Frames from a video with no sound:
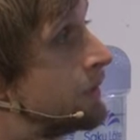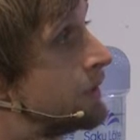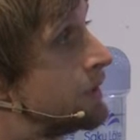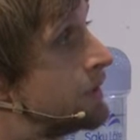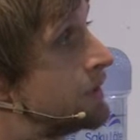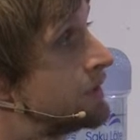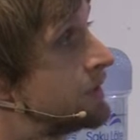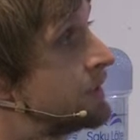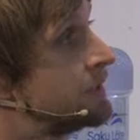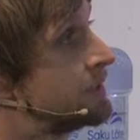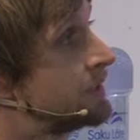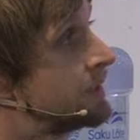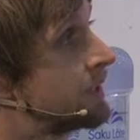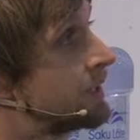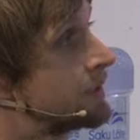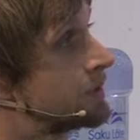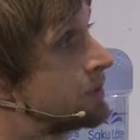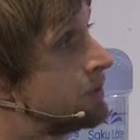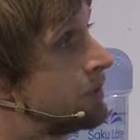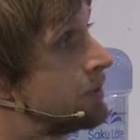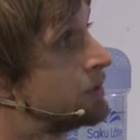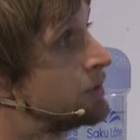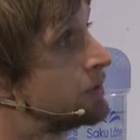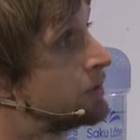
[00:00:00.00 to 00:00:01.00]
uh,
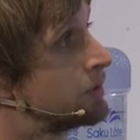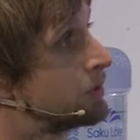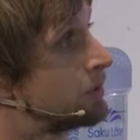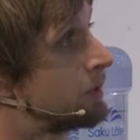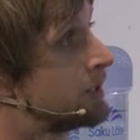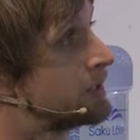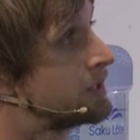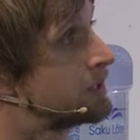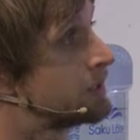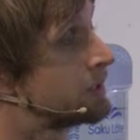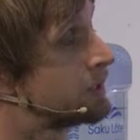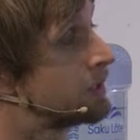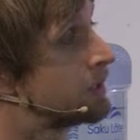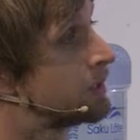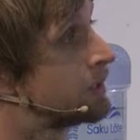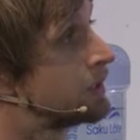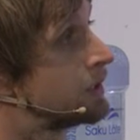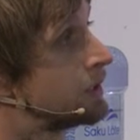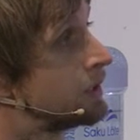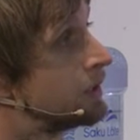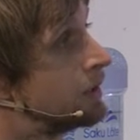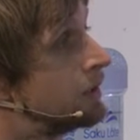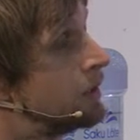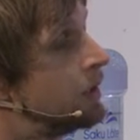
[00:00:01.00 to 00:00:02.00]
CCS post
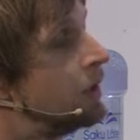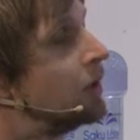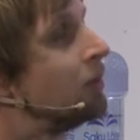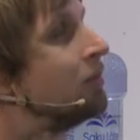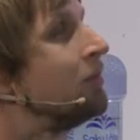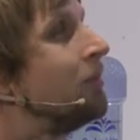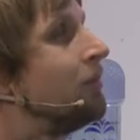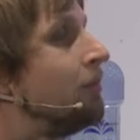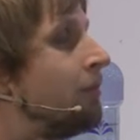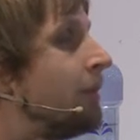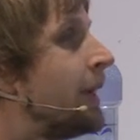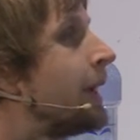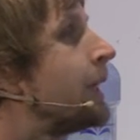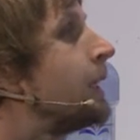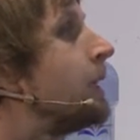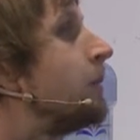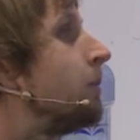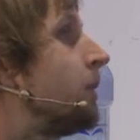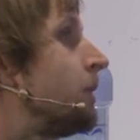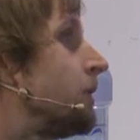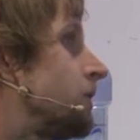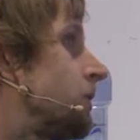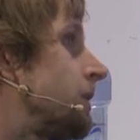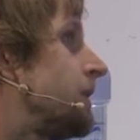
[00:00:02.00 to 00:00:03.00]
20 mainly
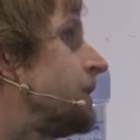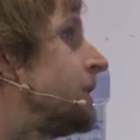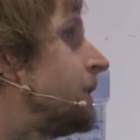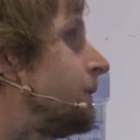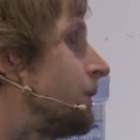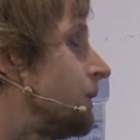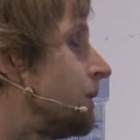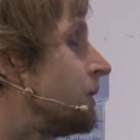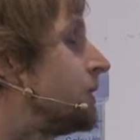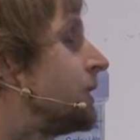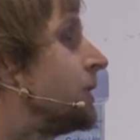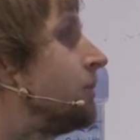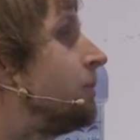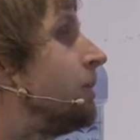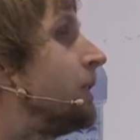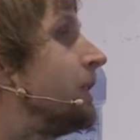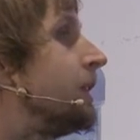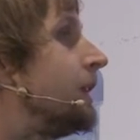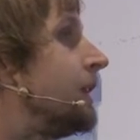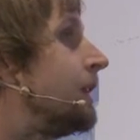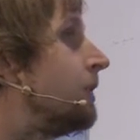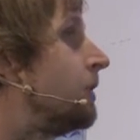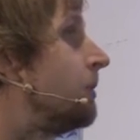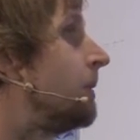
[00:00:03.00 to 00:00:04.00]
post 2040, but
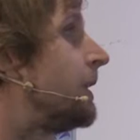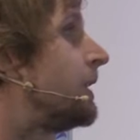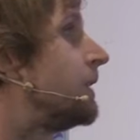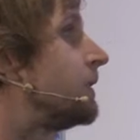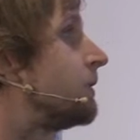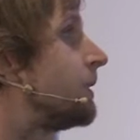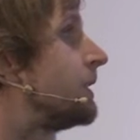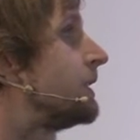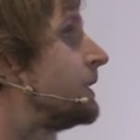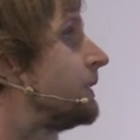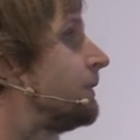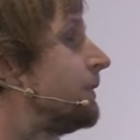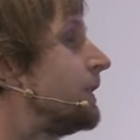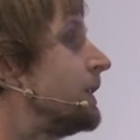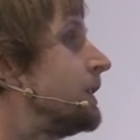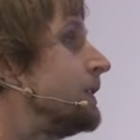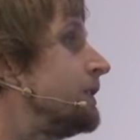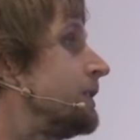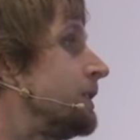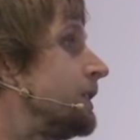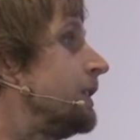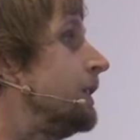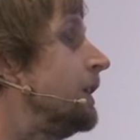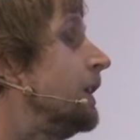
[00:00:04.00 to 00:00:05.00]
a little bit in
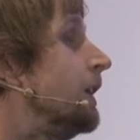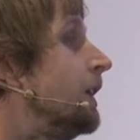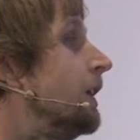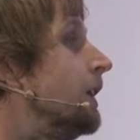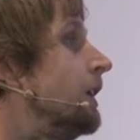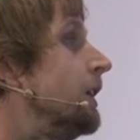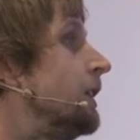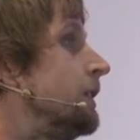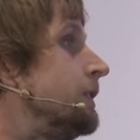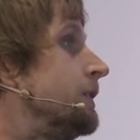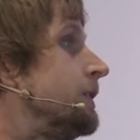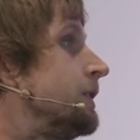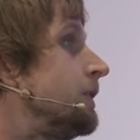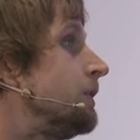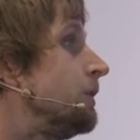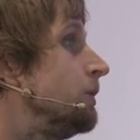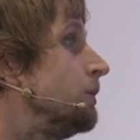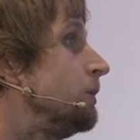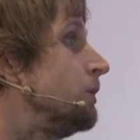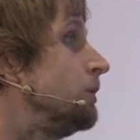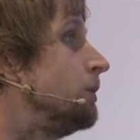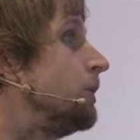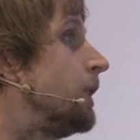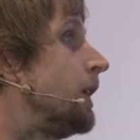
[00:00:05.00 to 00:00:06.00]
2030,
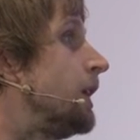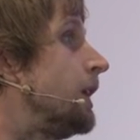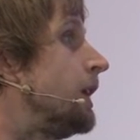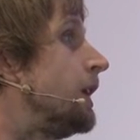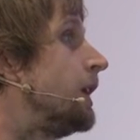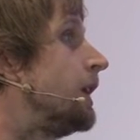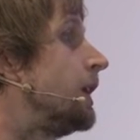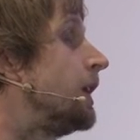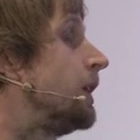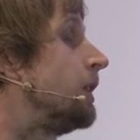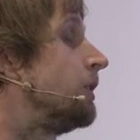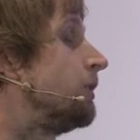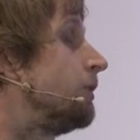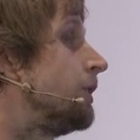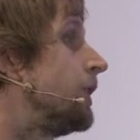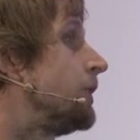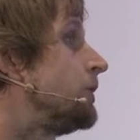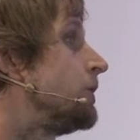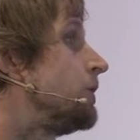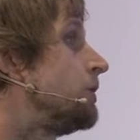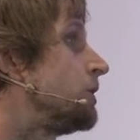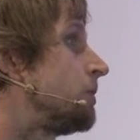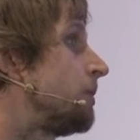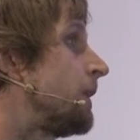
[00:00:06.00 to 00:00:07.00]
to uh,
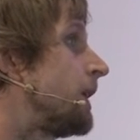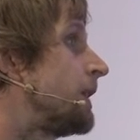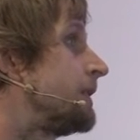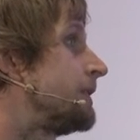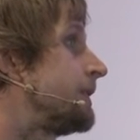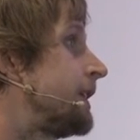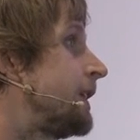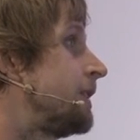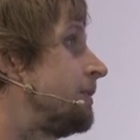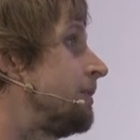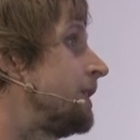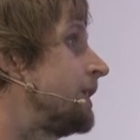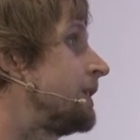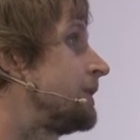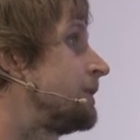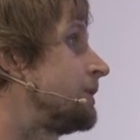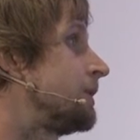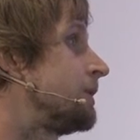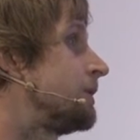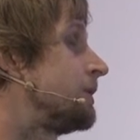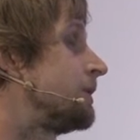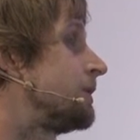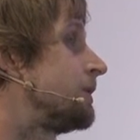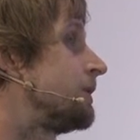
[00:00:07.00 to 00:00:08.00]
reduce by 10
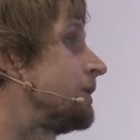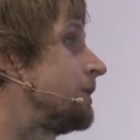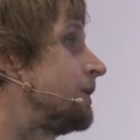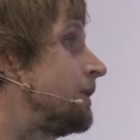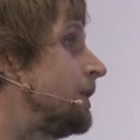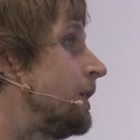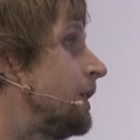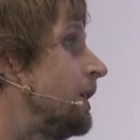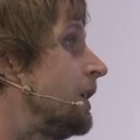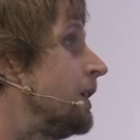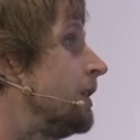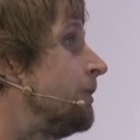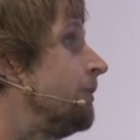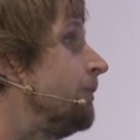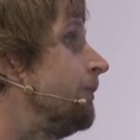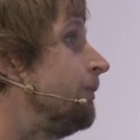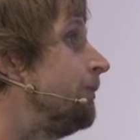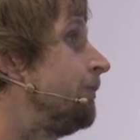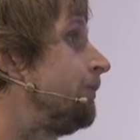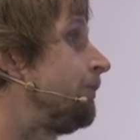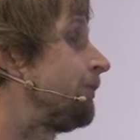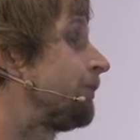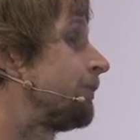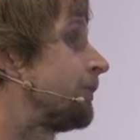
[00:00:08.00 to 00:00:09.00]
megatons
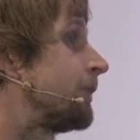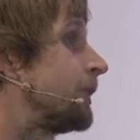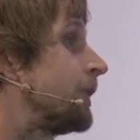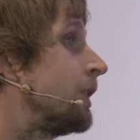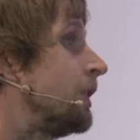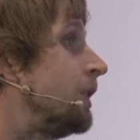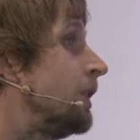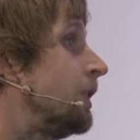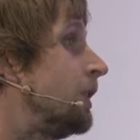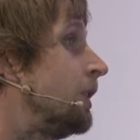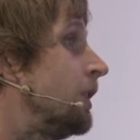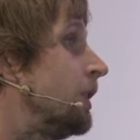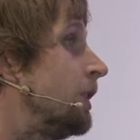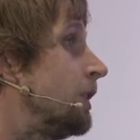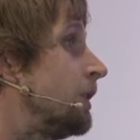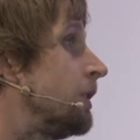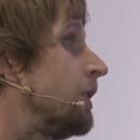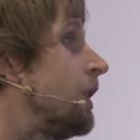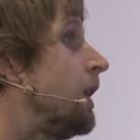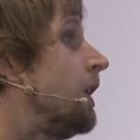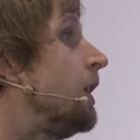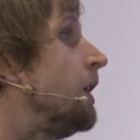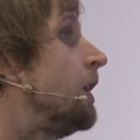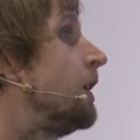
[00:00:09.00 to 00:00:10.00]
um,
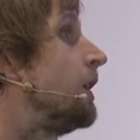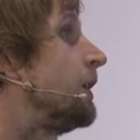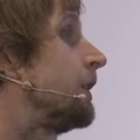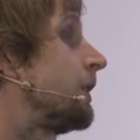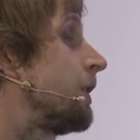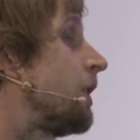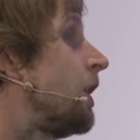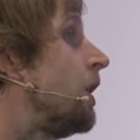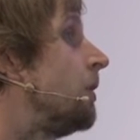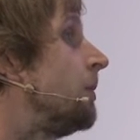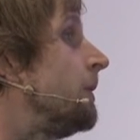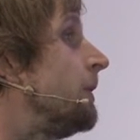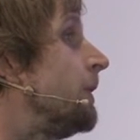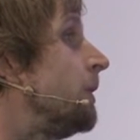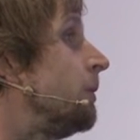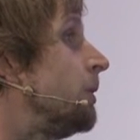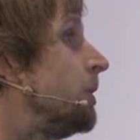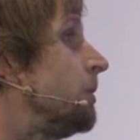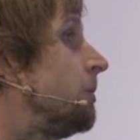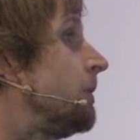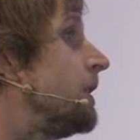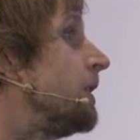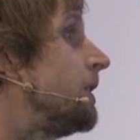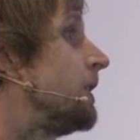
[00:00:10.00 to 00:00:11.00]
uh, carbon that
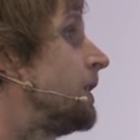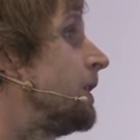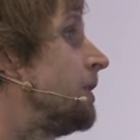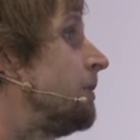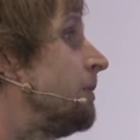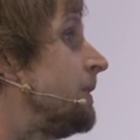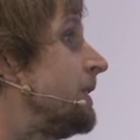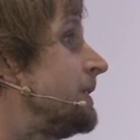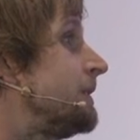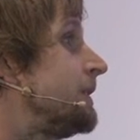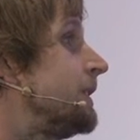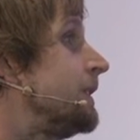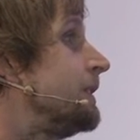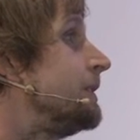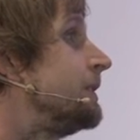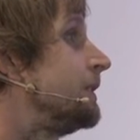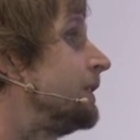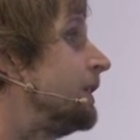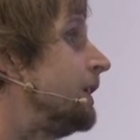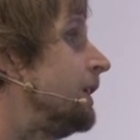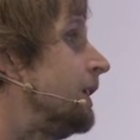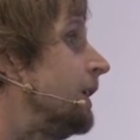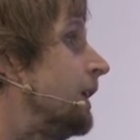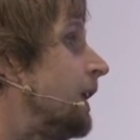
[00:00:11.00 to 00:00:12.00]
would be uh, emitted.
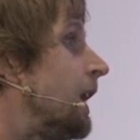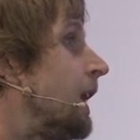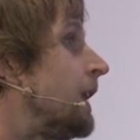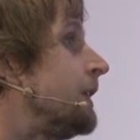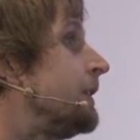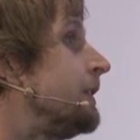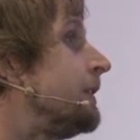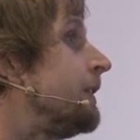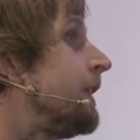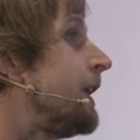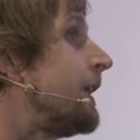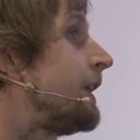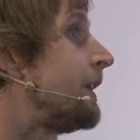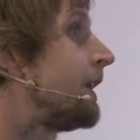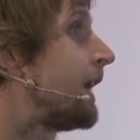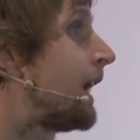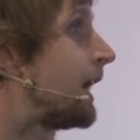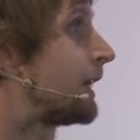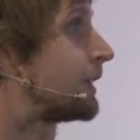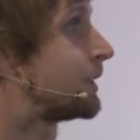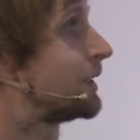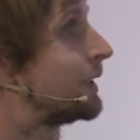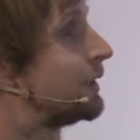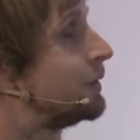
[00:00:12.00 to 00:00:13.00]
And they
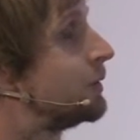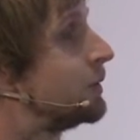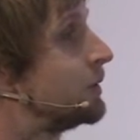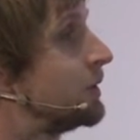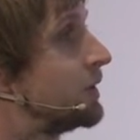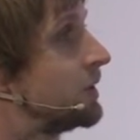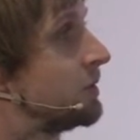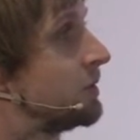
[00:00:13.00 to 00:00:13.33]
actually also